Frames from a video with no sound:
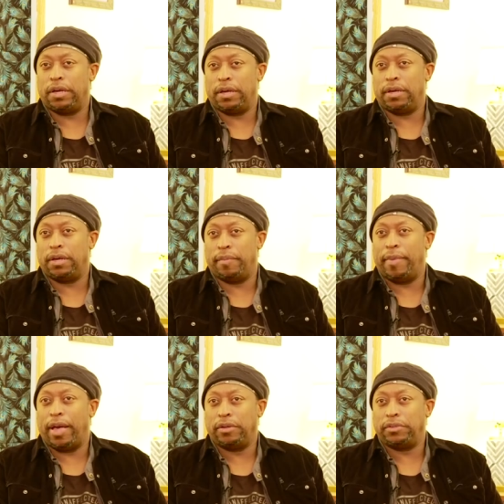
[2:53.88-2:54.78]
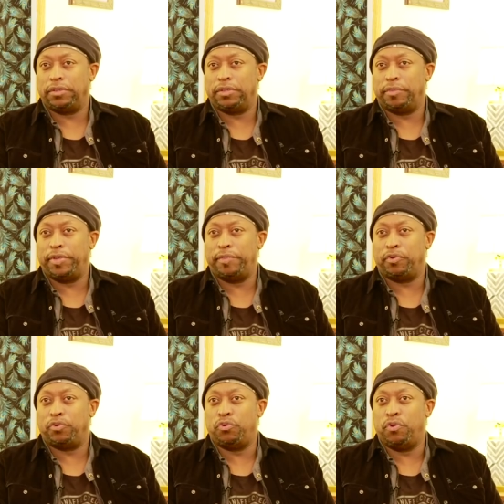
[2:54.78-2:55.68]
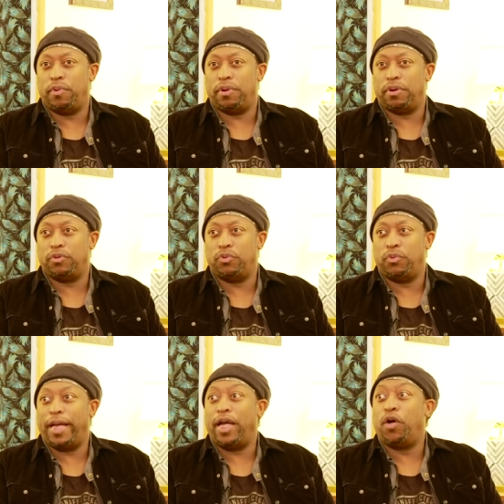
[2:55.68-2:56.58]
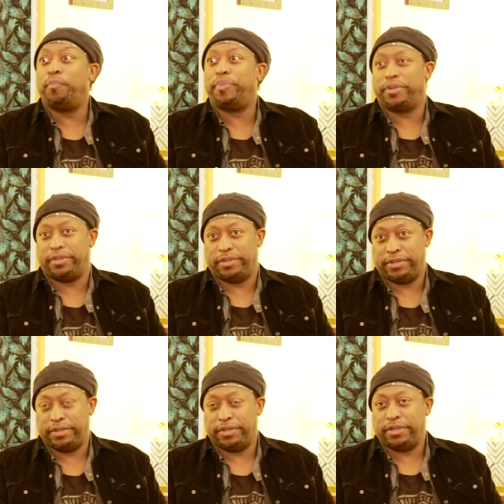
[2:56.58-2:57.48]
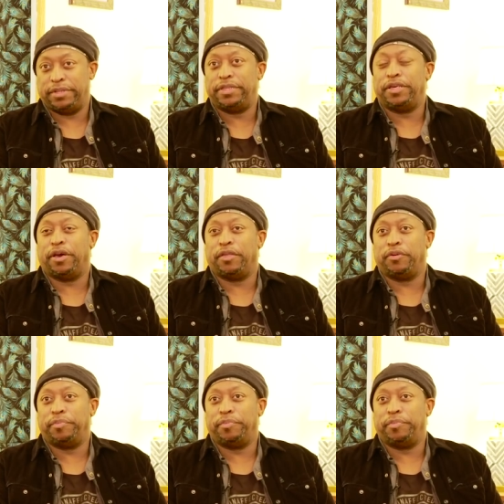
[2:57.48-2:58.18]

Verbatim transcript: uh, about the people who, who help the other